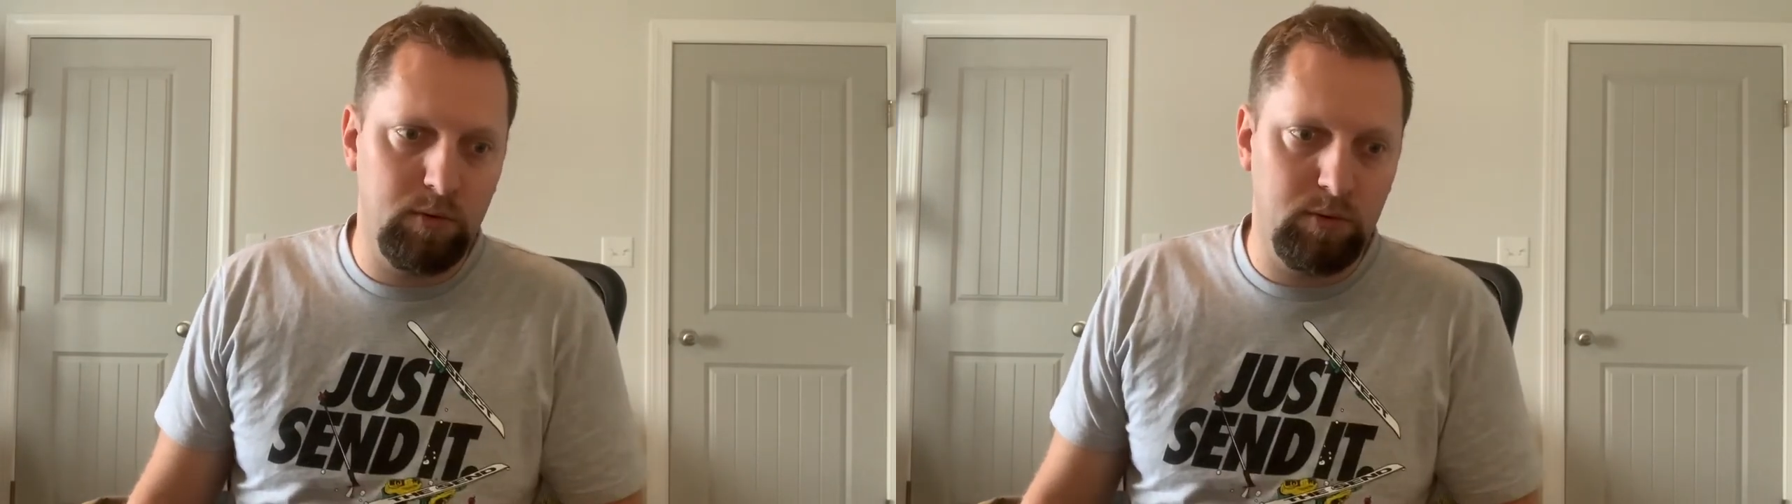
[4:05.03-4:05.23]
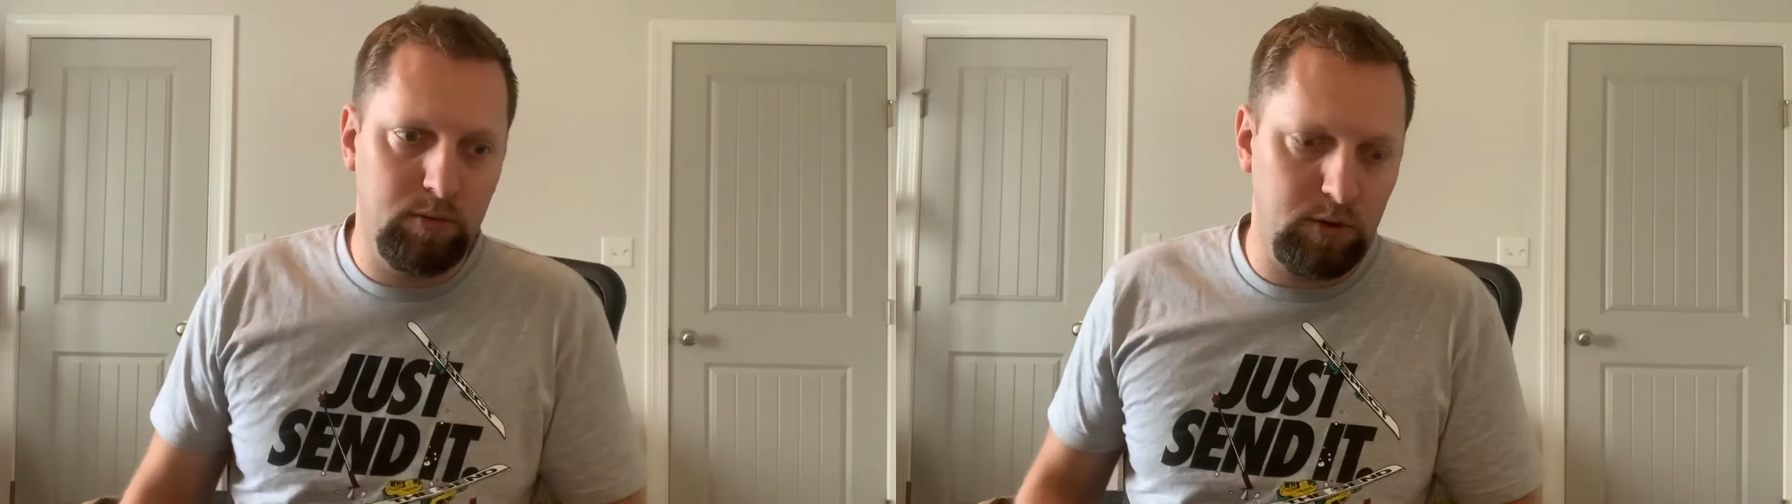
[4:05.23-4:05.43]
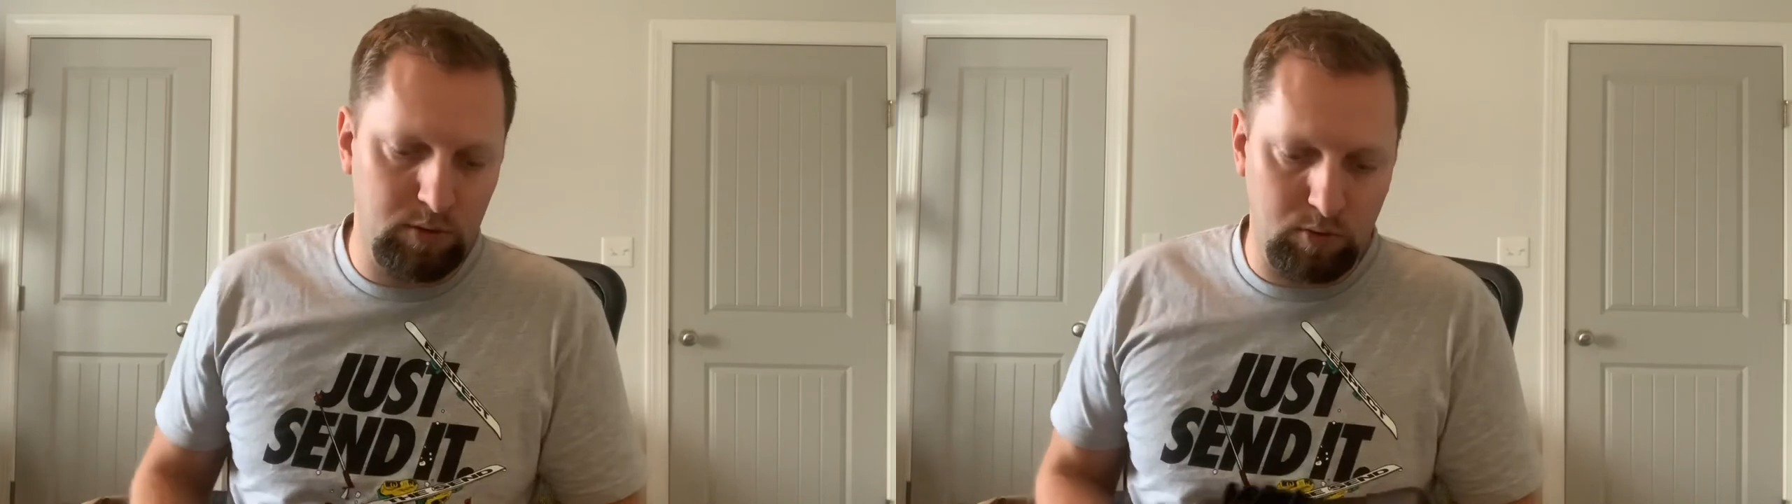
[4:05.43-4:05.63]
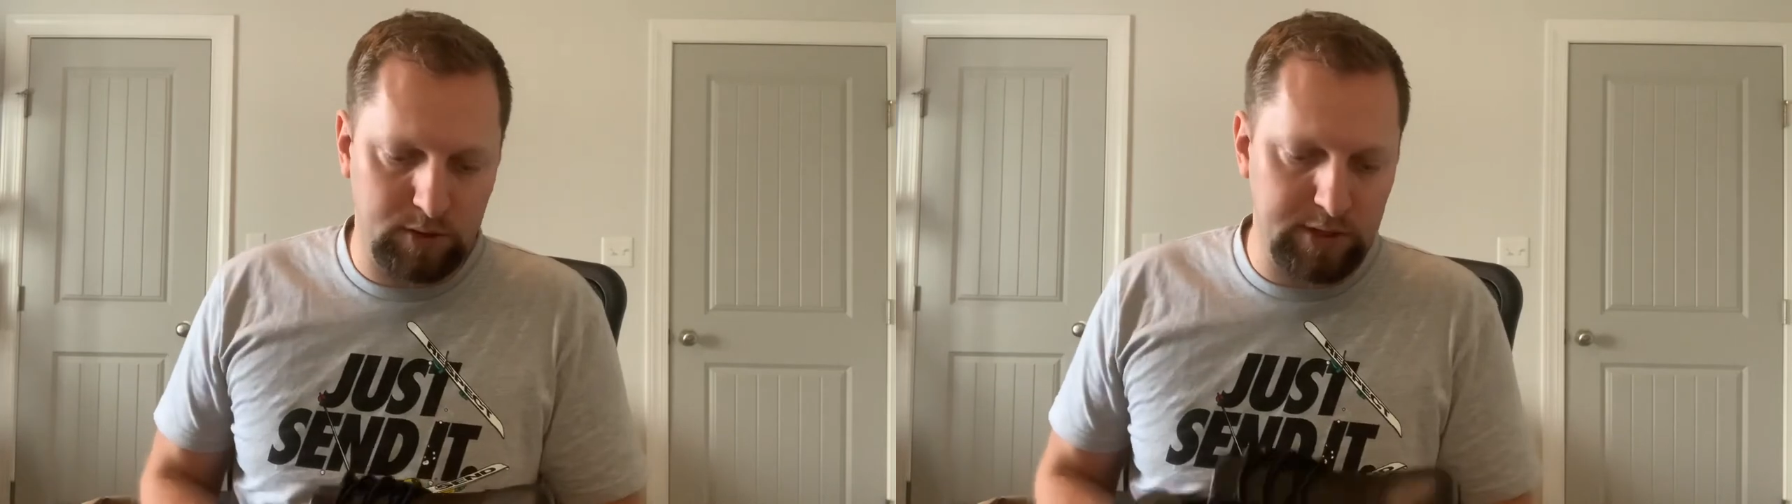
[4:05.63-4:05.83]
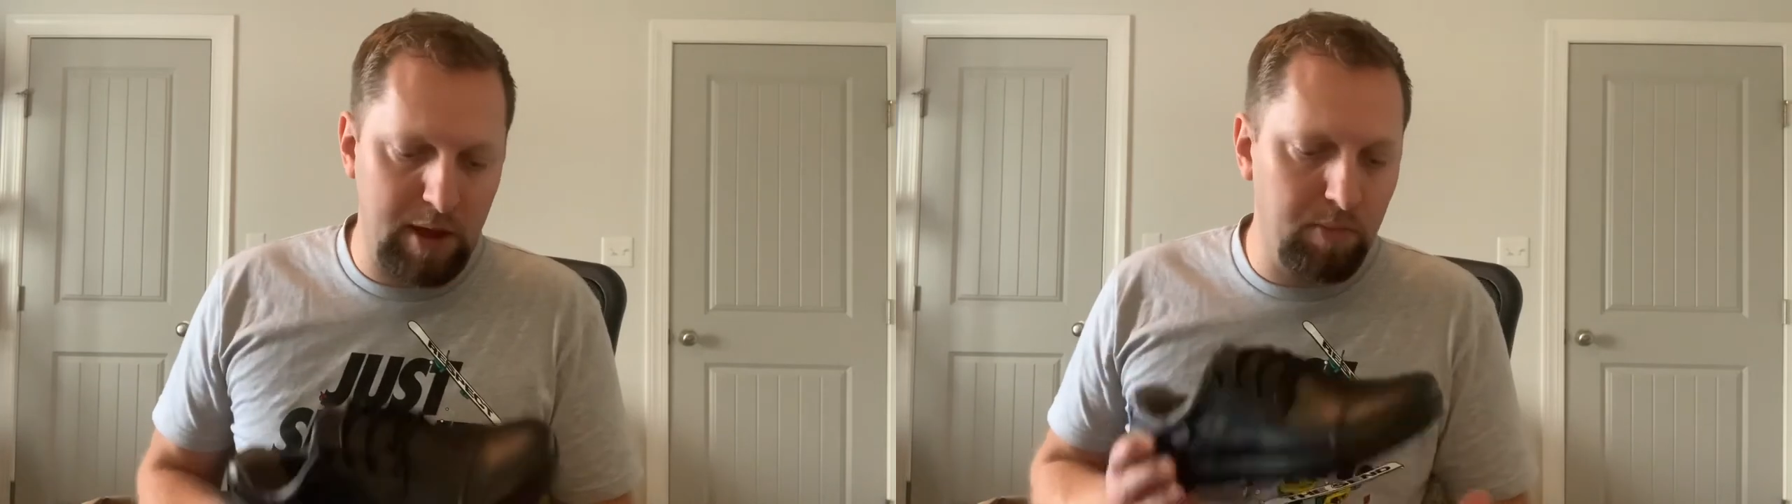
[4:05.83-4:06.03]
you know,
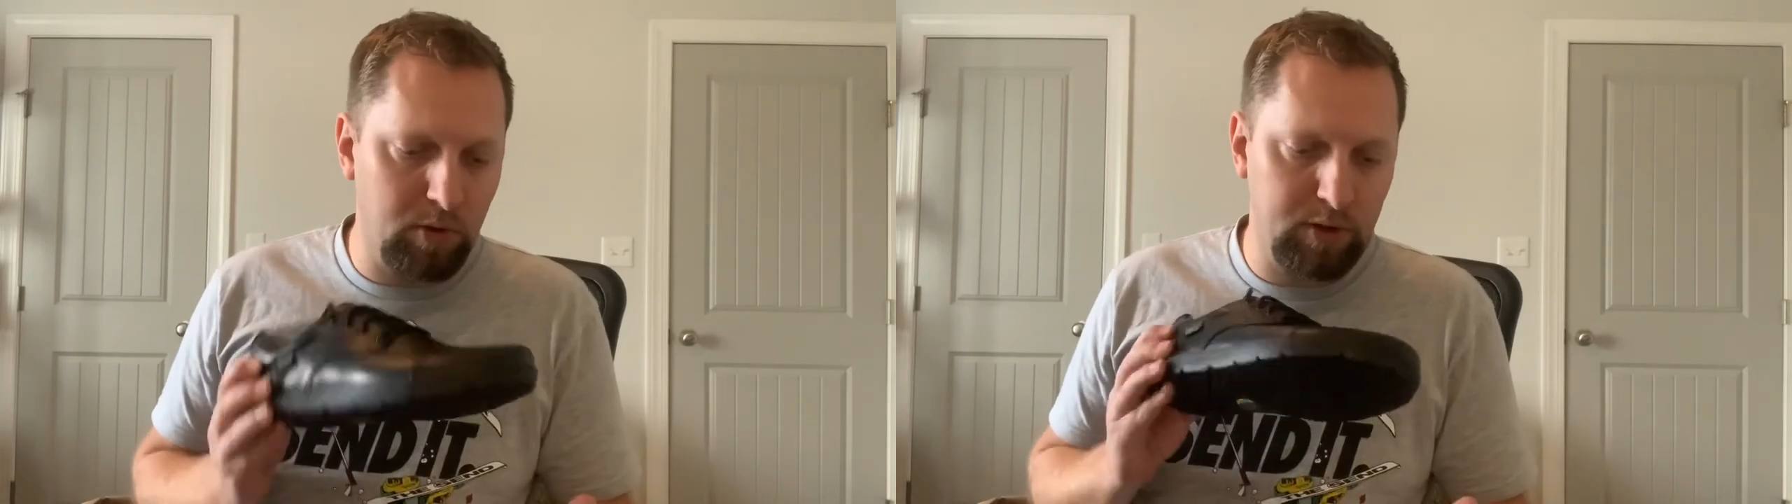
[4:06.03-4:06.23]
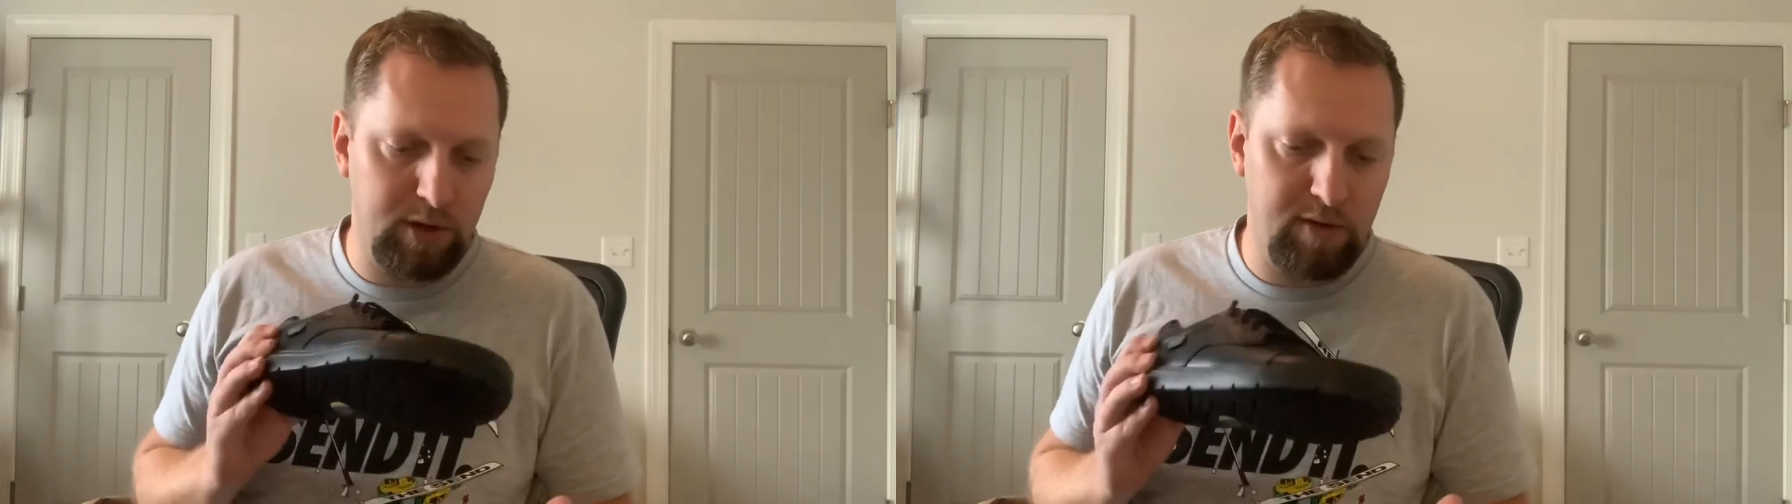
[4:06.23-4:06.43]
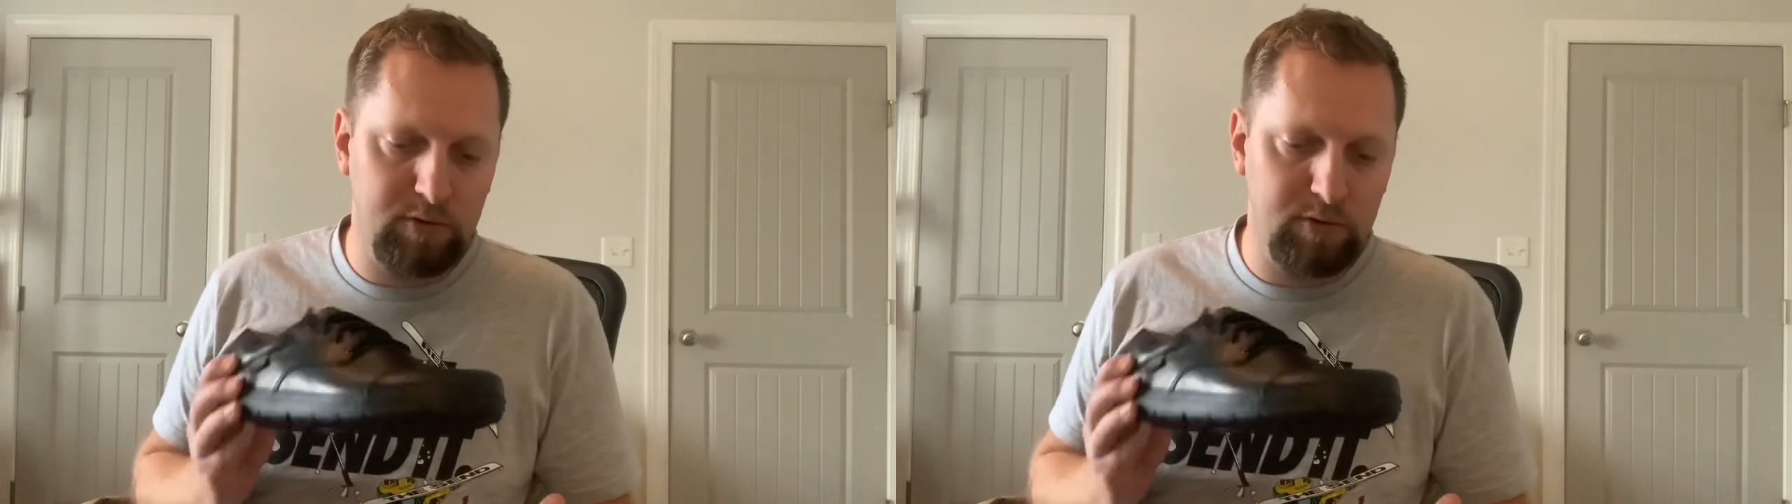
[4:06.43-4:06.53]
example that I've